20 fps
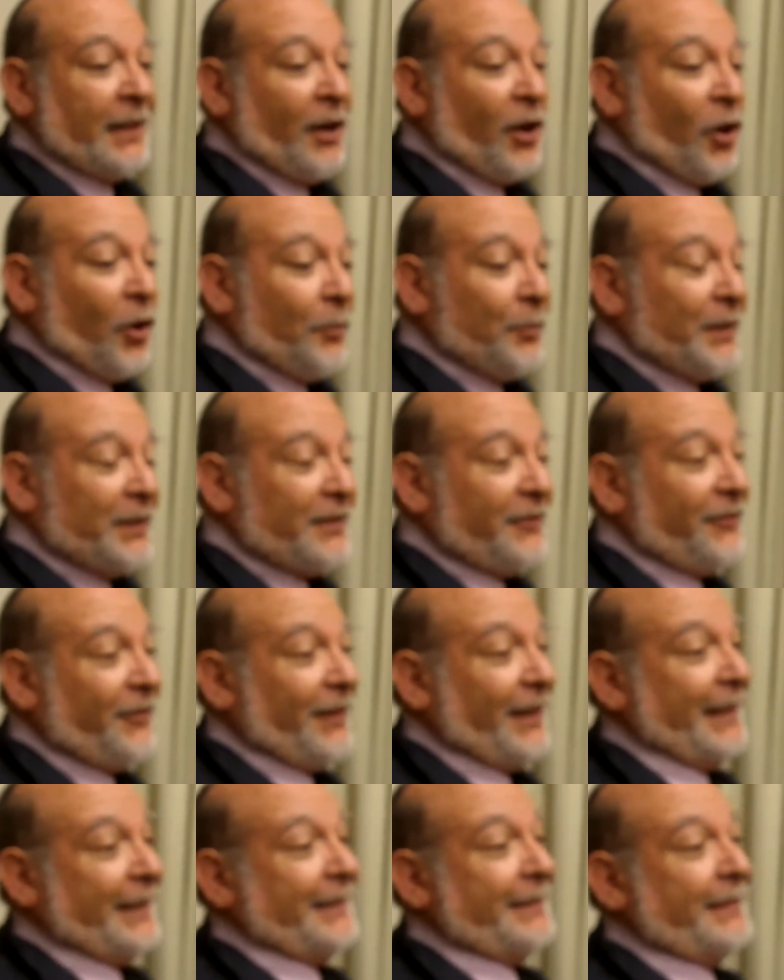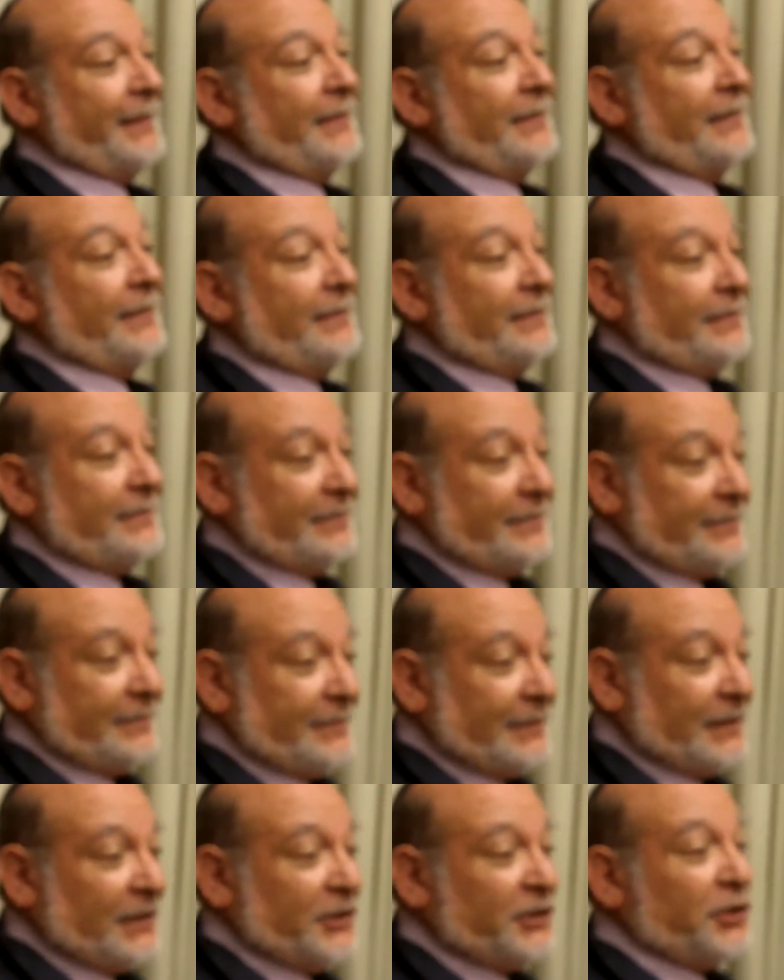hoping to find
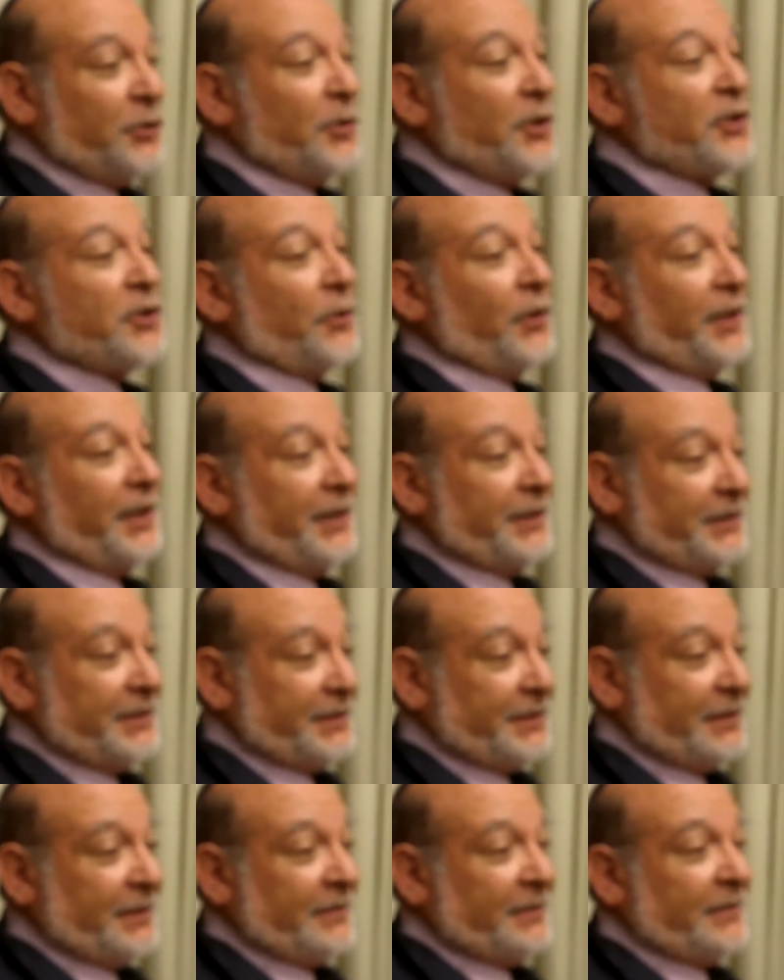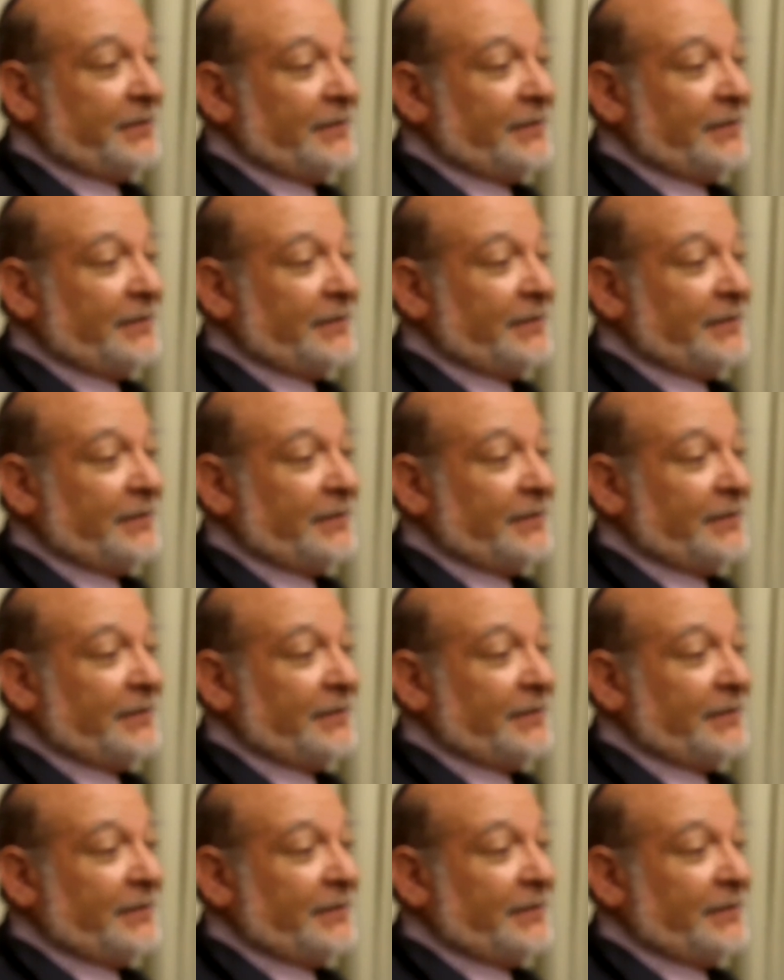a Jewish audience